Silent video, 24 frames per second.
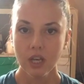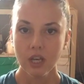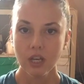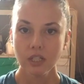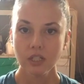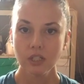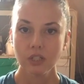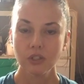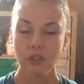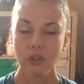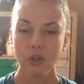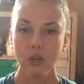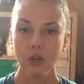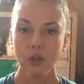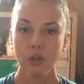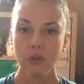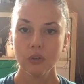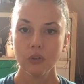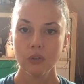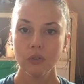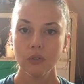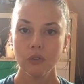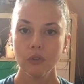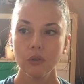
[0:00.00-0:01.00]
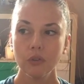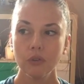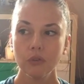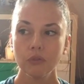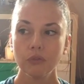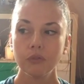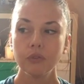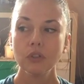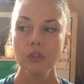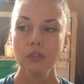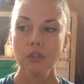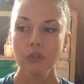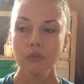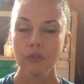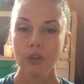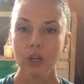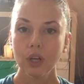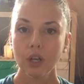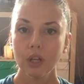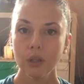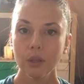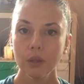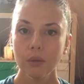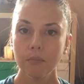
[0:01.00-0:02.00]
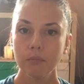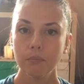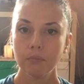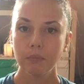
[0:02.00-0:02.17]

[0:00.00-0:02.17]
So first of all,